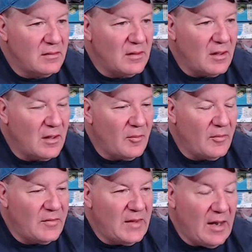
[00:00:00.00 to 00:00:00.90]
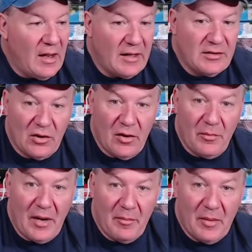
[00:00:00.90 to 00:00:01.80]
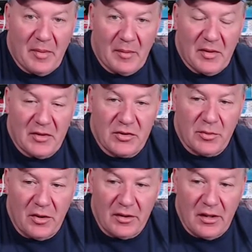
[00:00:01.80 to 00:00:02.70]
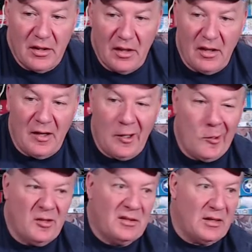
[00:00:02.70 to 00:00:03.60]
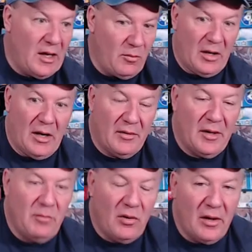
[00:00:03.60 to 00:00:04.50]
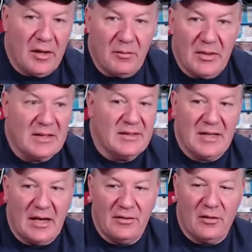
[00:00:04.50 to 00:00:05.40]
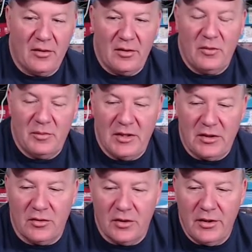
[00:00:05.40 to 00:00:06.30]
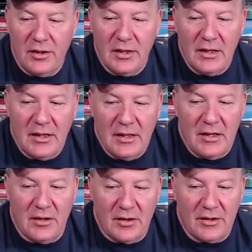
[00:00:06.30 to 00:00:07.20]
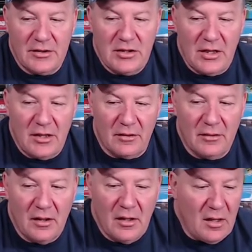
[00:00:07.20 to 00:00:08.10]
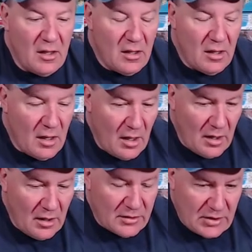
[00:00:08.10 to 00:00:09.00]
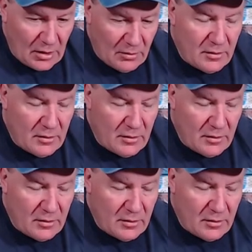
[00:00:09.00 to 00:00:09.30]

um, then I saw it pop up on Miniature Market, and I went out and I bought it because I thought it would be good here on the channel. So